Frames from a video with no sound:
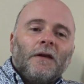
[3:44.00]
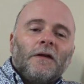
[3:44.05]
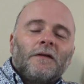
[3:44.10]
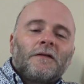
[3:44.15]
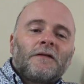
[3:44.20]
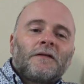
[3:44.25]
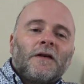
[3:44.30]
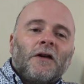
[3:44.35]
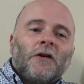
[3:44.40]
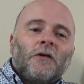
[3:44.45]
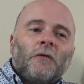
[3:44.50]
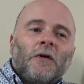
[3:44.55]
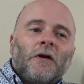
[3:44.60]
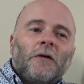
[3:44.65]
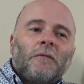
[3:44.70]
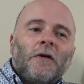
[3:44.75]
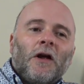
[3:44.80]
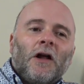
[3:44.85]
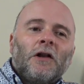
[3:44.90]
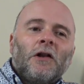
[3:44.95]
So
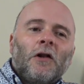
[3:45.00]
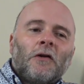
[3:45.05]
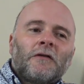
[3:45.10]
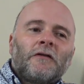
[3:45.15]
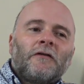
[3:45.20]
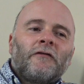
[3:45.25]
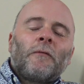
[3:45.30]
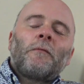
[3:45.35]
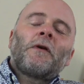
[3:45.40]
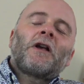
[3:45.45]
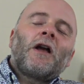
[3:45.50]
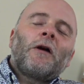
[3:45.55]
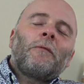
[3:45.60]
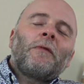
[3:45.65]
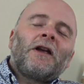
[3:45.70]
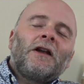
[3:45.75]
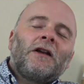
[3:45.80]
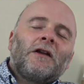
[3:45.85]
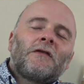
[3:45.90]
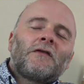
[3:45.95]
a lot of them are
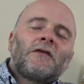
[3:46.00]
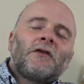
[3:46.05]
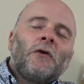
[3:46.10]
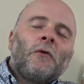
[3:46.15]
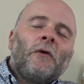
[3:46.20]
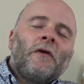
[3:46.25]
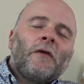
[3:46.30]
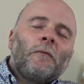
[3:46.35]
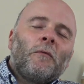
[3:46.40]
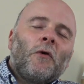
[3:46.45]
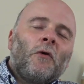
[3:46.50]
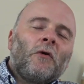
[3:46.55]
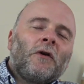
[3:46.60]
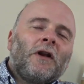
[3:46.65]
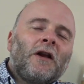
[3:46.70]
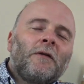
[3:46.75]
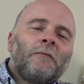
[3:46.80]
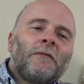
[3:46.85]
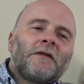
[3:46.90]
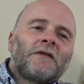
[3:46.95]
coming in at 2 in the
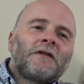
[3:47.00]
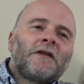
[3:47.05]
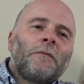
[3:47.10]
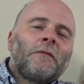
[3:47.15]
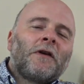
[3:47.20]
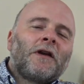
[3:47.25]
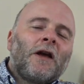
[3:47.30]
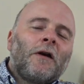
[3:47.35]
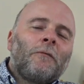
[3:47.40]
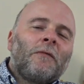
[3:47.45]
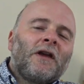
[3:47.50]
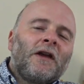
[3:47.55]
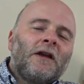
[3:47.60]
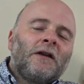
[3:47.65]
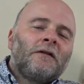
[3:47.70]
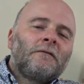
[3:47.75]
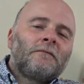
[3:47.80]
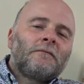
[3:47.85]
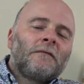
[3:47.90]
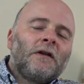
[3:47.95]
morning, but some are coming
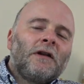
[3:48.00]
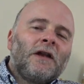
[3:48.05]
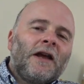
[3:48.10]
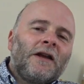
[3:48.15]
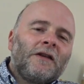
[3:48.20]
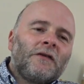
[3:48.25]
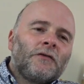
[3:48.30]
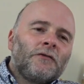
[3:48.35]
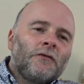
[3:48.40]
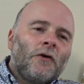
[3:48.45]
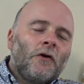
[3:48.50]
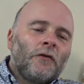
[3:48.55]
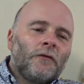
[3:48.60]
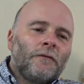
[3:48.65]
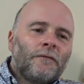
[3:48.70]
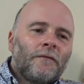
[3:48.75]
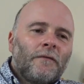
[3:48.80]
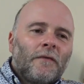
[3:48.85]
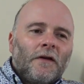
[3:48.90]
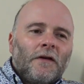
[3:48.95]
in later on.
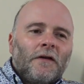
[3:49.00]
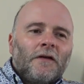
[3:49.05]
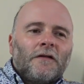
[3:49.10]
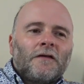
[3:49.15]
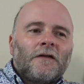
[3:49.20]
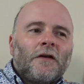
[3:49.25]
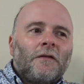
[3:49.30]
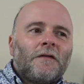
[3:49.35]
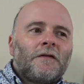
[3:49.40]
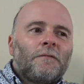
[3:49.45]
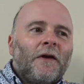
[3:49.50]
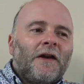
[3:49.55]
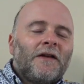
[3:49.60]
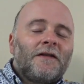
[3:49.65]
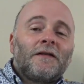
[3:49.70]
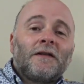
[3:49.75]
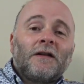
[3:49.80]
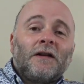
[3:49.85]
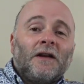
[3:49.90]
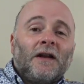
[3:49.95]
So it's
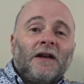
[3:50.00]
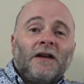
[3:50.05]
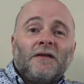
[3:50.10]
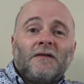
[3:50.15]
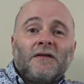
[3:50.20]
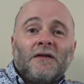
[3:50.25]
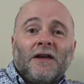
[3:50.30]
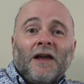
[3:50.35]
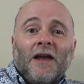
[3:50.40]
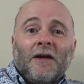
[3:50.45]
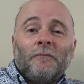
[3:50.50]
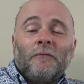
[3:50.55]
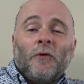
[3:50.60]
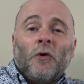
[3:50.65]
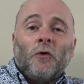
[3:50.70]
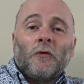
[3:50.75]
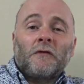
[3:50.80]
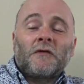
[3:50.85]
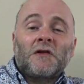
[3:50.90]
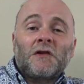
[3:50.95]
basically to get
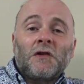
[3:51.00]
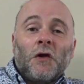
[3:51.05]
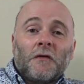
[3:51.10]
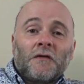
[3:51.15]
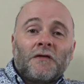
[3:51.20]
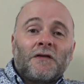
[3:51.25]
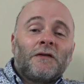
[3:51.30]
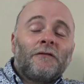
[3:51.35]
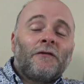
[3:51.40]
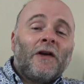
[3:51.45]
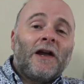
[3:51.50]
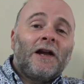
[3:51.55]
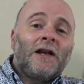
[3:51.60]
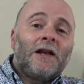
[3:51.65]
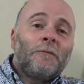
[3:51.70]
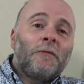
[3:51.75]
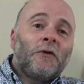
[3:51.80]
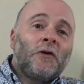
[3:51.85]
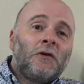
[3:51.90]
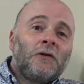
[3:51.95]
more slots
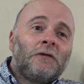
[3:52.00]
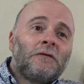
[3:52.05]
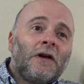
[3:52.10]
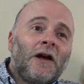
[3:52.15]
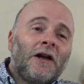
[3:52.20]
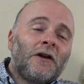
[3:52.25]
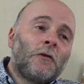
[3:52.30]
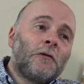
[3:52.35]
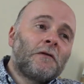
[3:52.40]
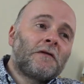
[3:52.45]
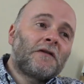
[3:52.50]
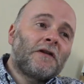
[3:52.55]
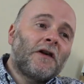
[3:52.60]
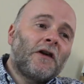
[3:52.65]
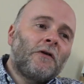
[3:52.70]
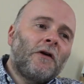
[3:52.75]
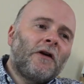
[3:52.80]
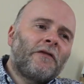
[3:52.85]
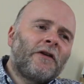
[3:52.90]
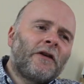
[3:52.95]
available, and
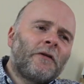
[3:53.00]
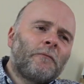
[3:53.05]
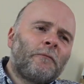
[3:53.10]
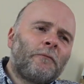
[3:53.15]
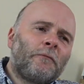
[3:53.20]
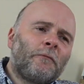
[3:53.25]
also I think